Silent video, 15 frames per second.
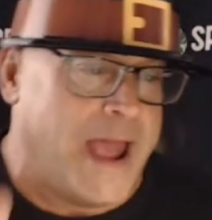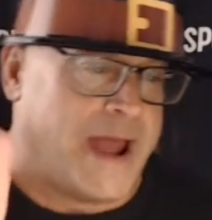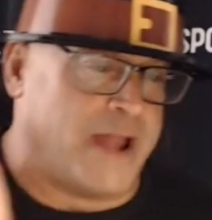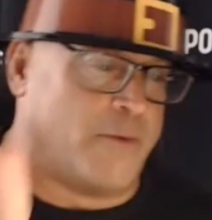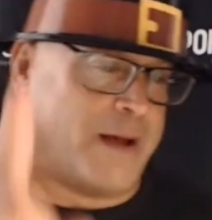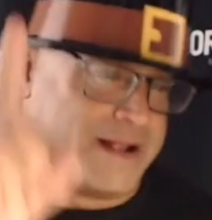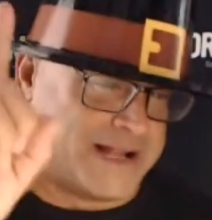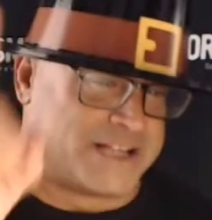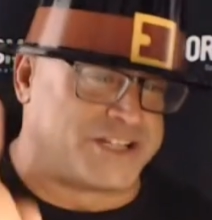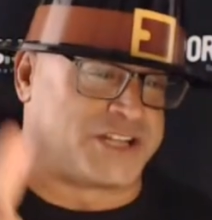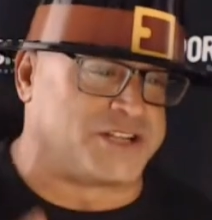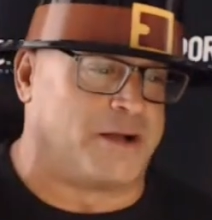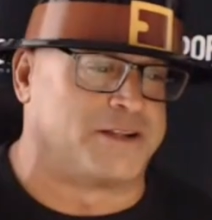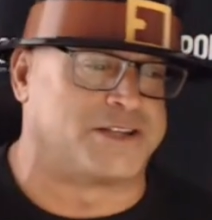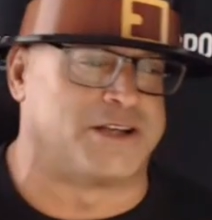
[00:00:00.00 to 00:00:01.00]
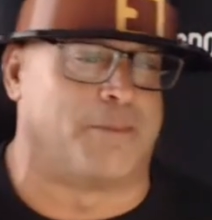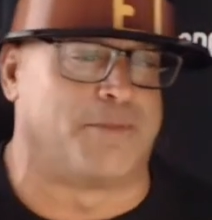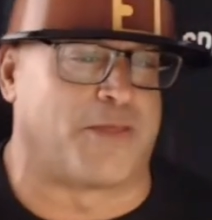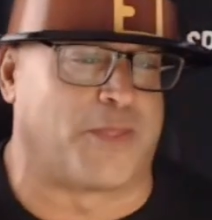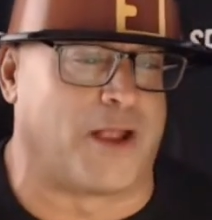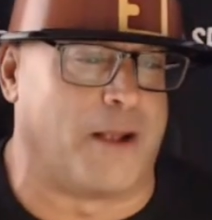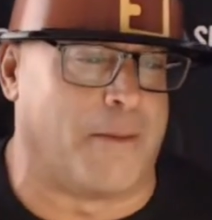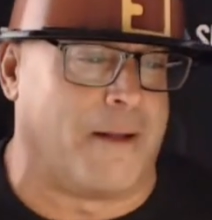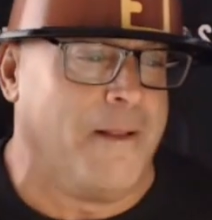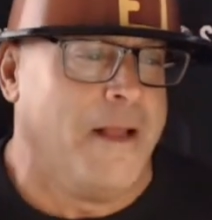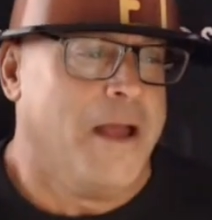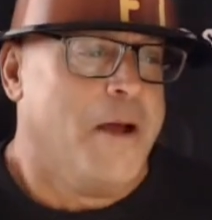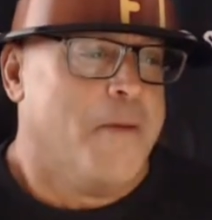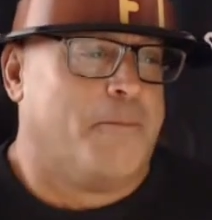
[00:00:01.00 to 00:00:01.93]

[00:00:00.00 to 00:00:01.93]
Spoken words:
Anyway, that's something to think about.